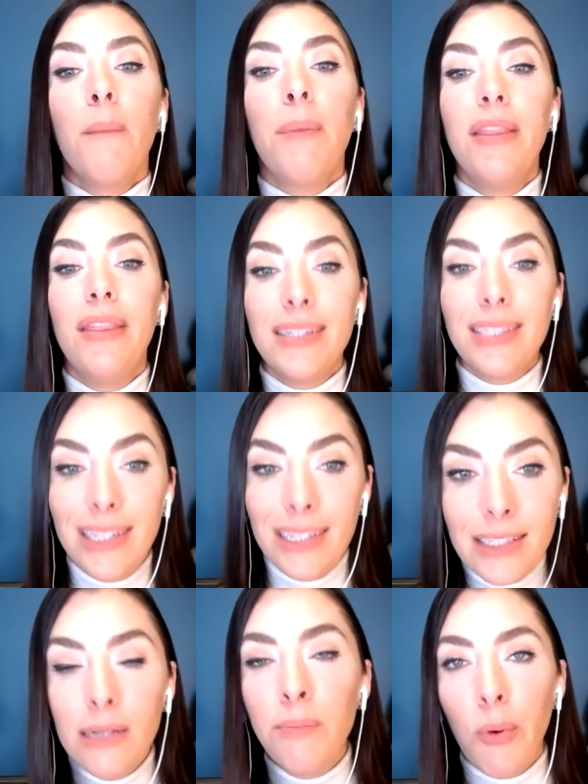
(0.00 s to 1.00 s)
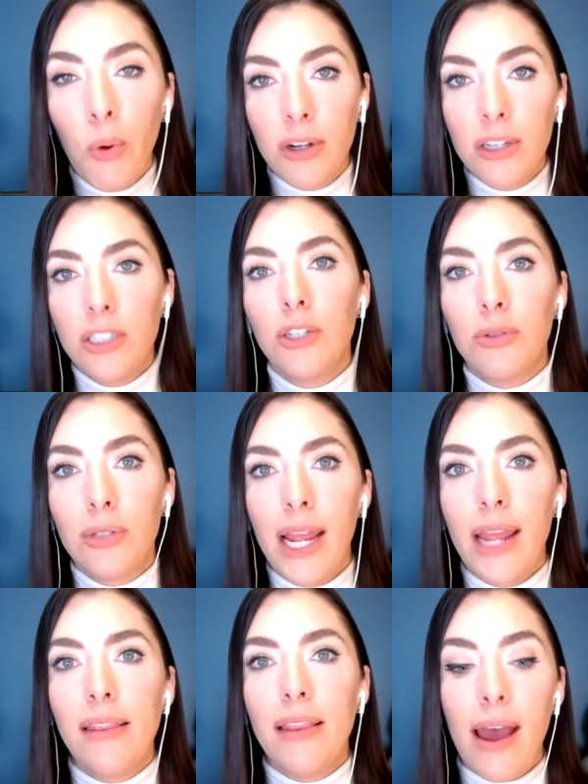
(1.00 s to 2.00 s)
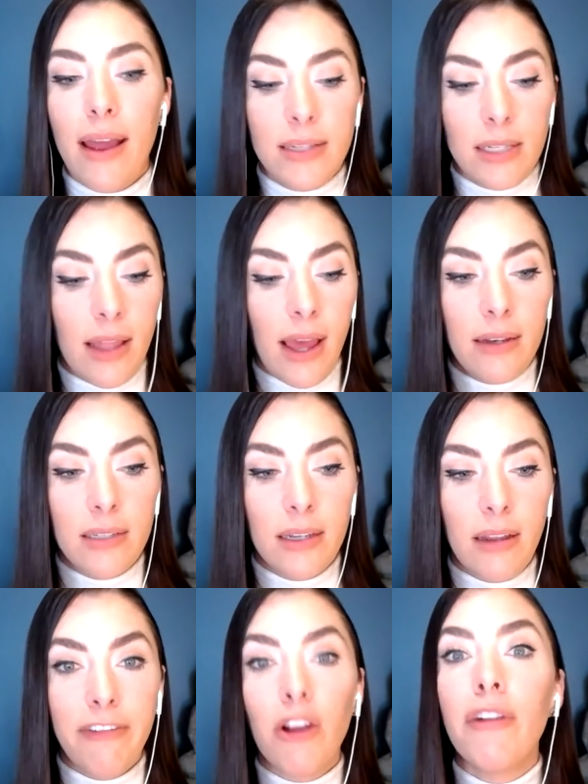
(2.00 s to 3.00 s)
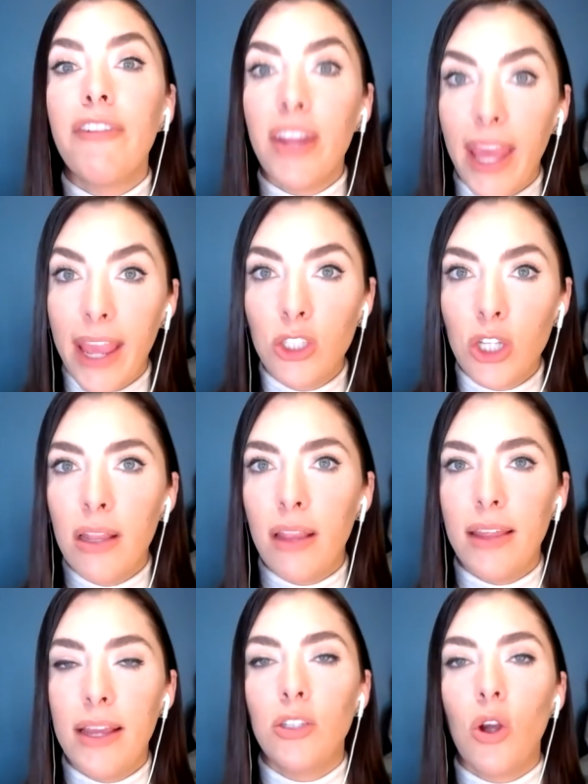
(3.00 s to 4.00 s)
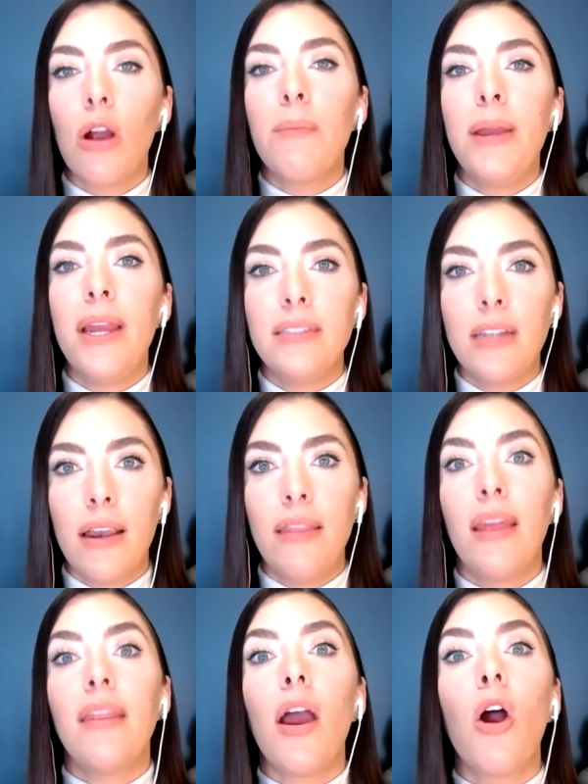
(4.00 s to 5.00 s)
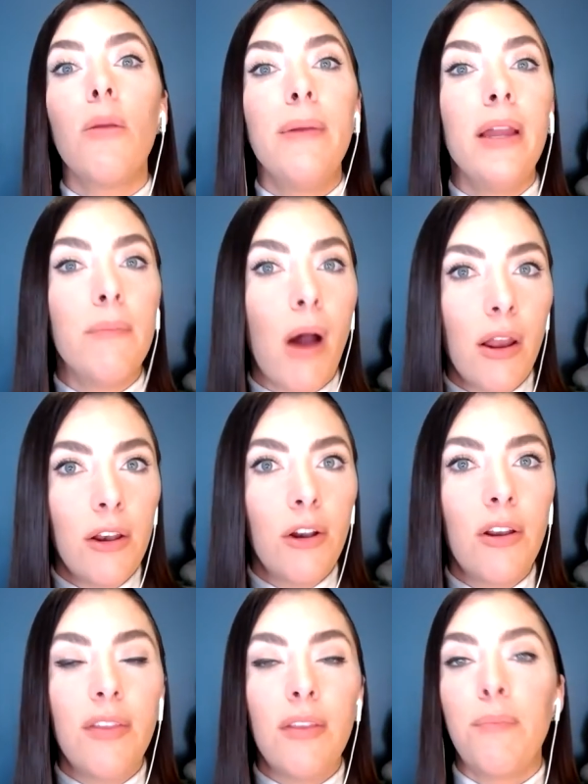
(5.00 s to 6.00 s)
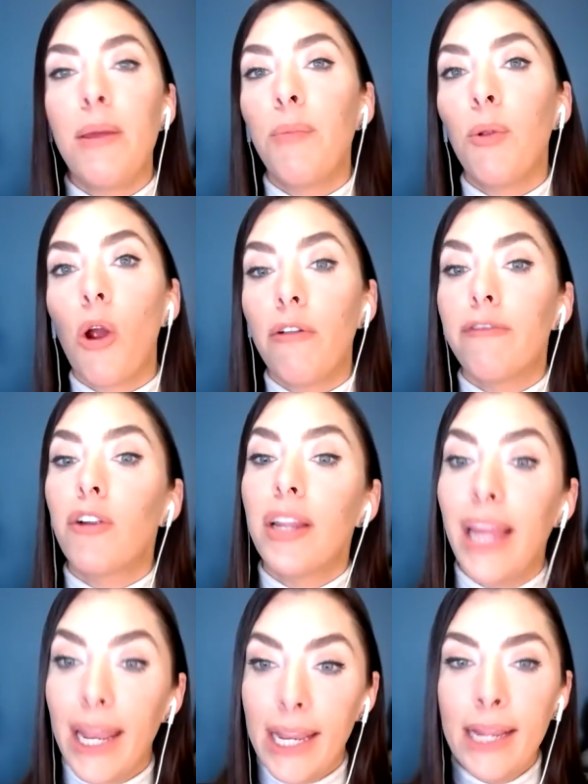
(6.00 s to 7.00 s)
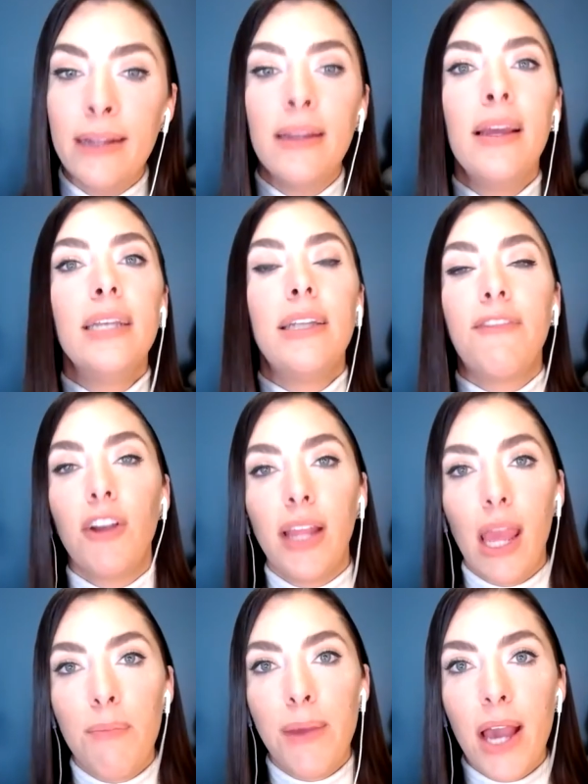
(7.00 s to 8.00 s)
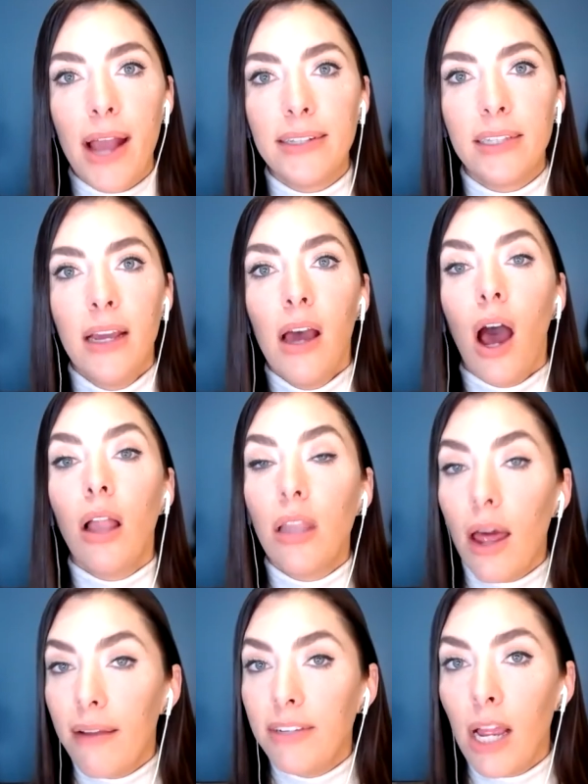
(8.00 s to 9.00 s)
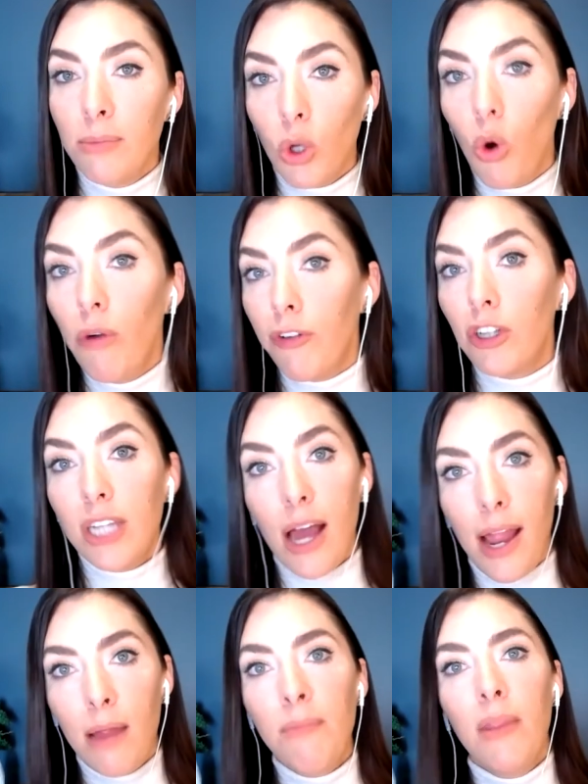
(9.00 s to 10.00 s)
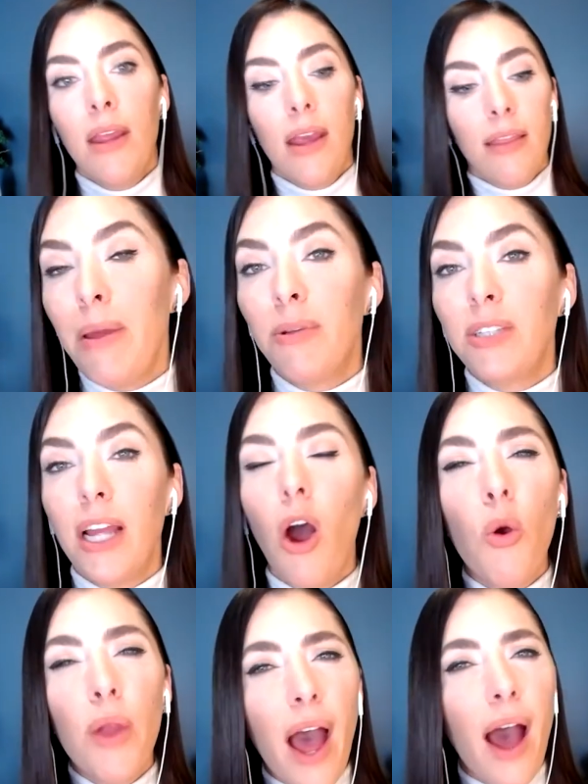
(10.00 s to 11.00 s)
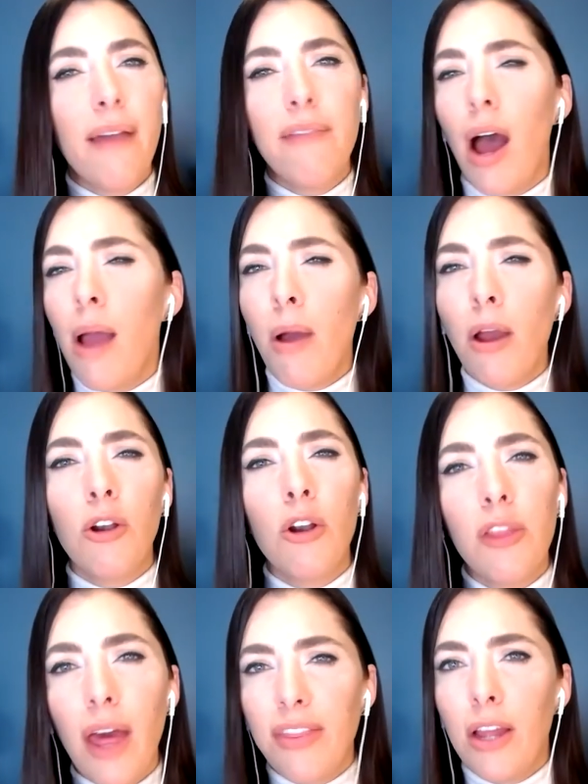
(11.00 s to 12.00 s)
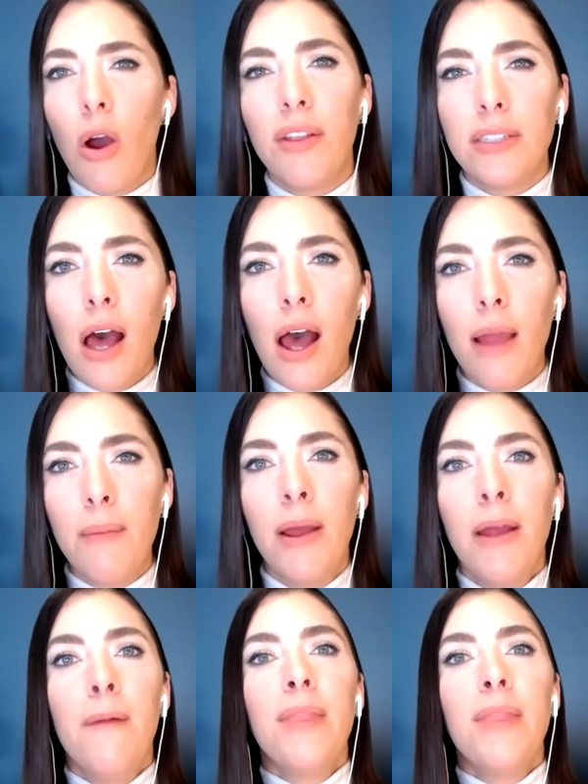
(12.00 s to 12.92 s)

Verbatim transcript: But this is important to create that, that verification that things are being done and that they are being monitored and that people aren't forgetting different K P Is. A lot of times over time, people say, oh yeah, I, I monitor that thing all the time.